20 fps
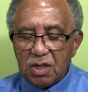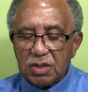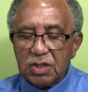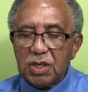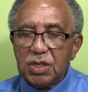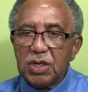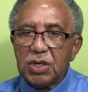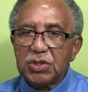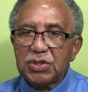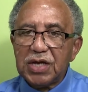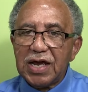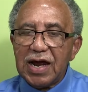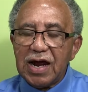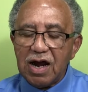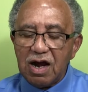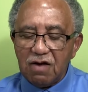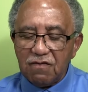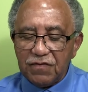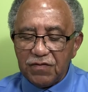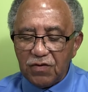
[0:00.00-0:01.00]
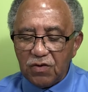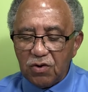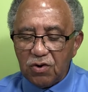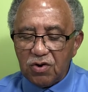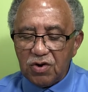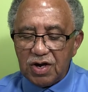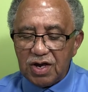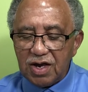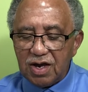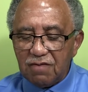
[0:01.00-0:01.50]
The desire
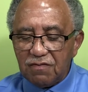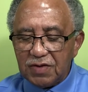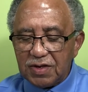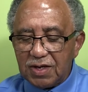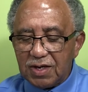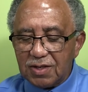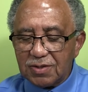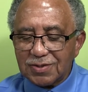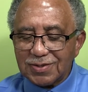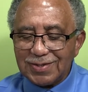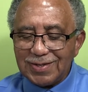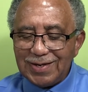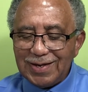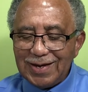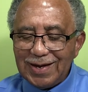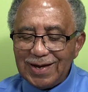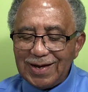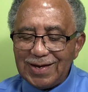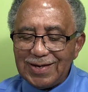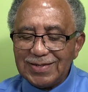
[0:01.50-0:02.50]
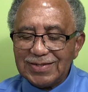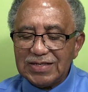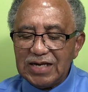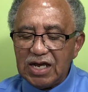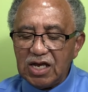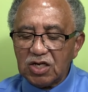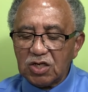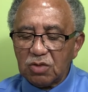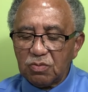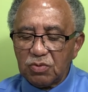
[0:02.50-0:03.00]
for evidence and
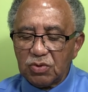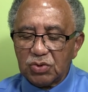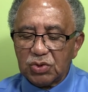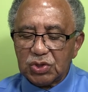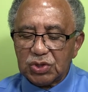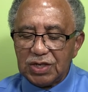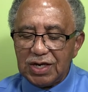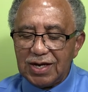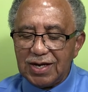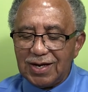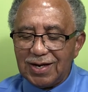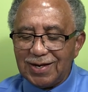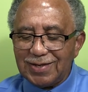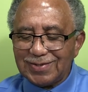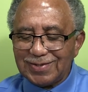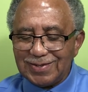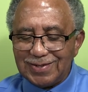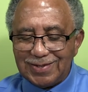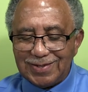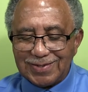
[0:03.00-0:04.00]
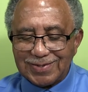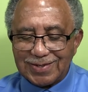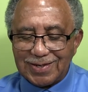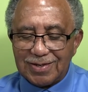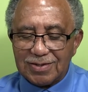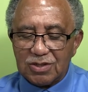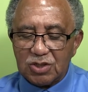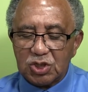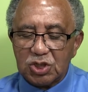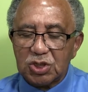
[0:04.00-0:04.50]
tangible signs is
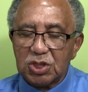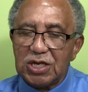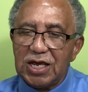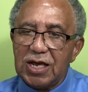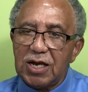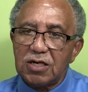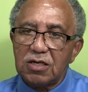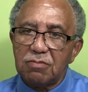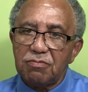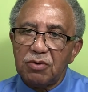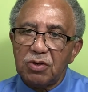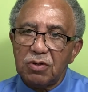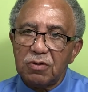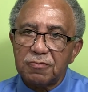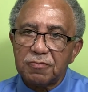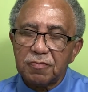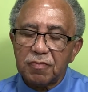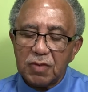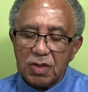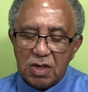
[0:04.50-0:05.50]
understandable,